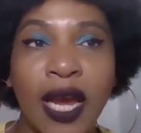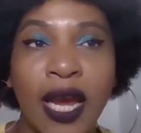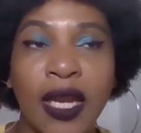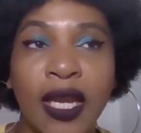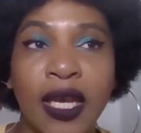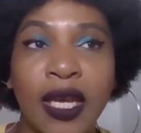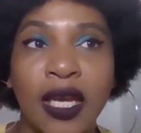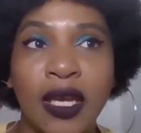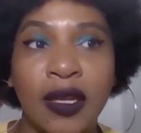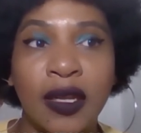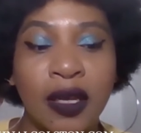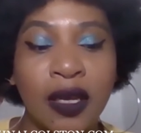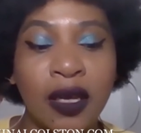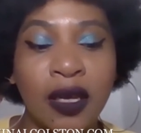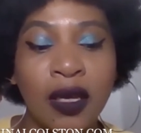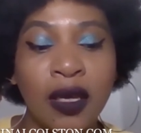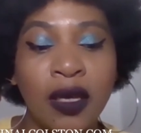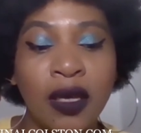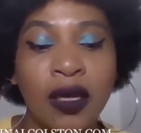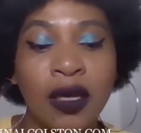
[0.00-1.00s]
And it can,
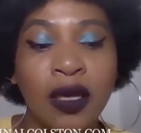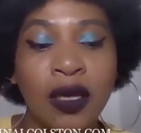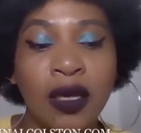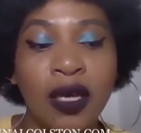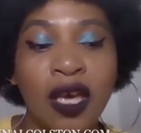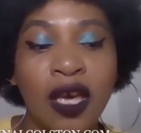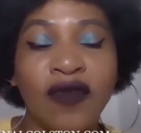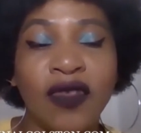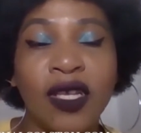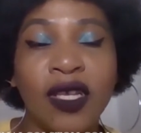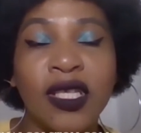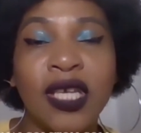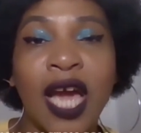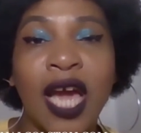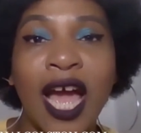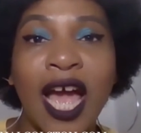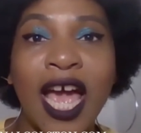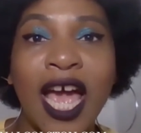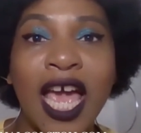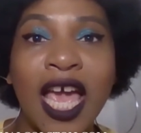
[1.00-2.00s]
if the
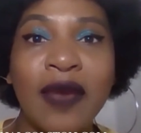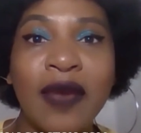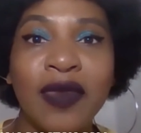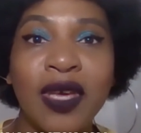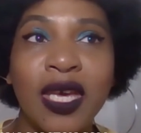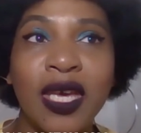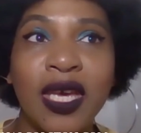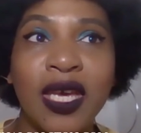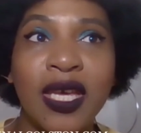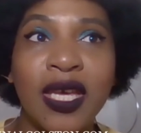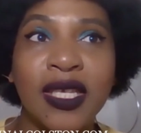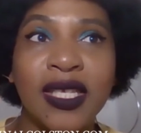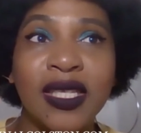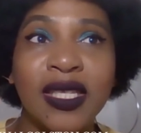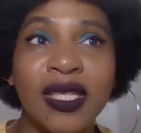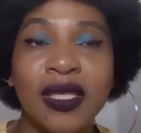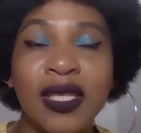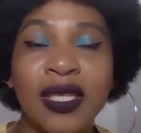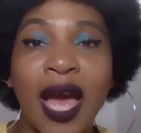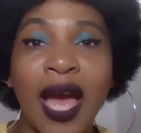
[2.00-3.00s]
time
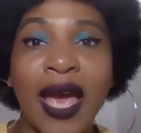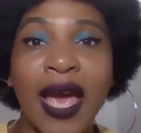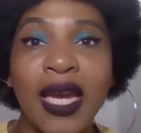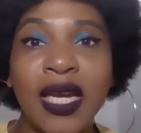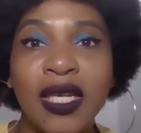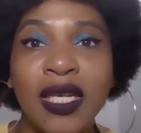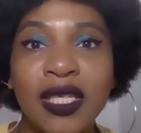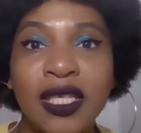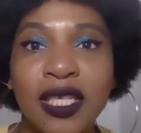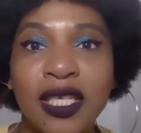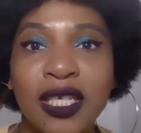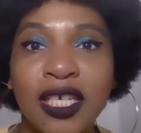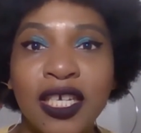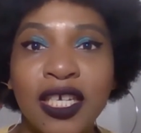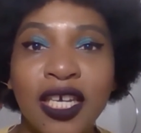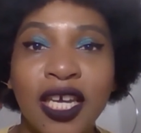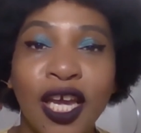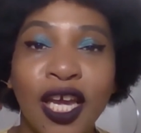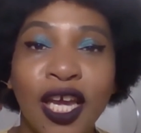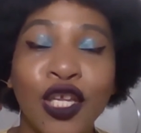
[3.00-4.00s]
is tight
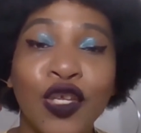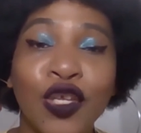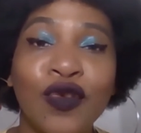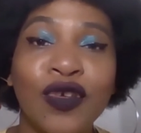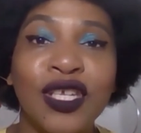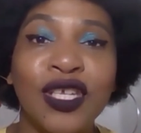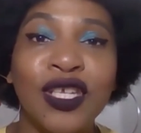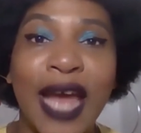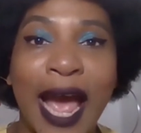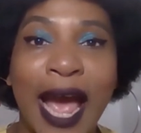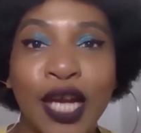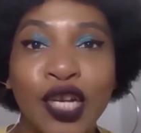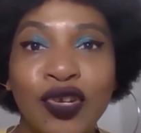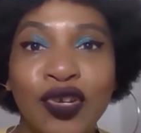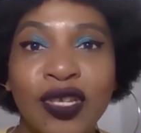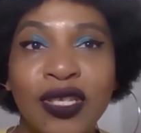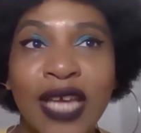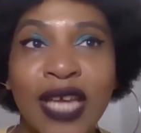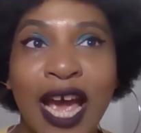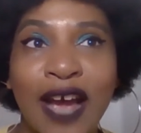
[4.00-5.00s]
and you as an
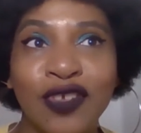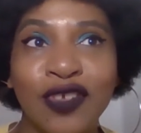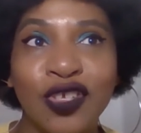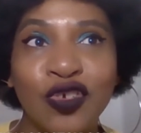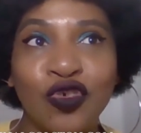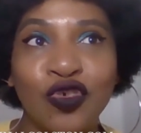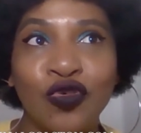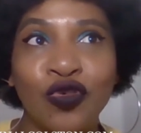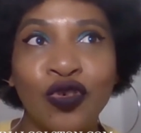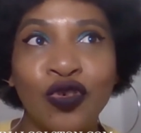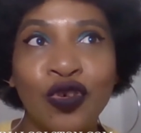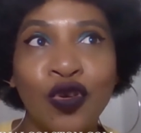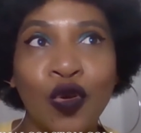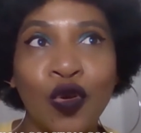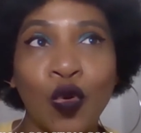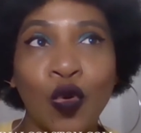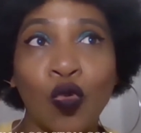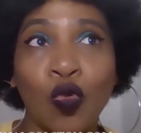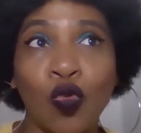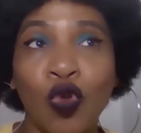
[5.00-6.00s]
actress have to
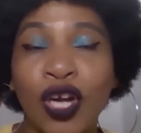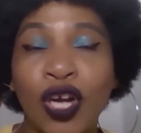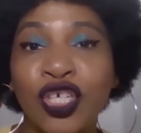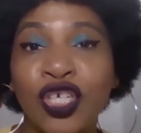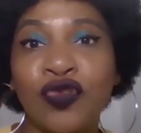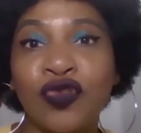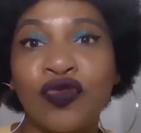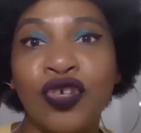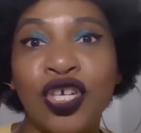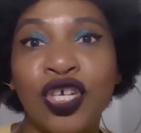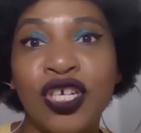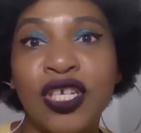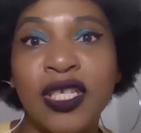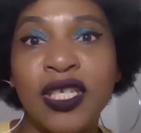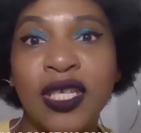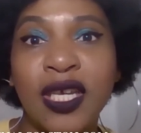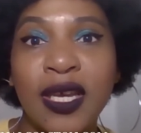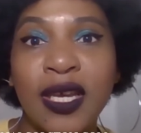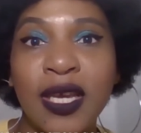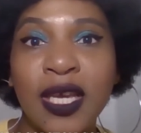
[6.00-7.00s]
rush through your
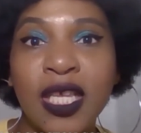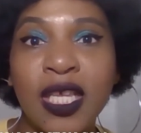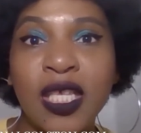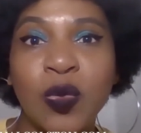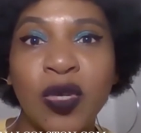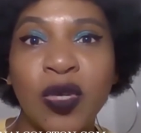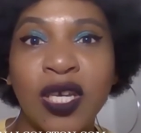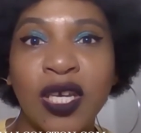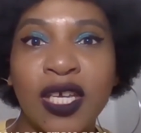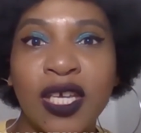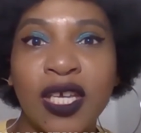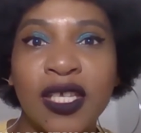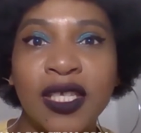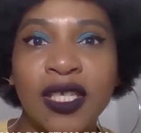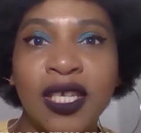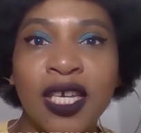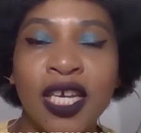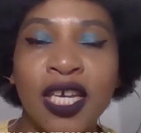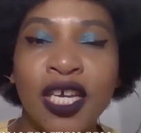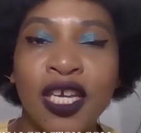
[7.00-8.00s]
scenes
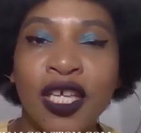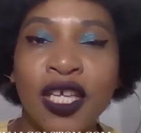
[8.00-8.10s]
because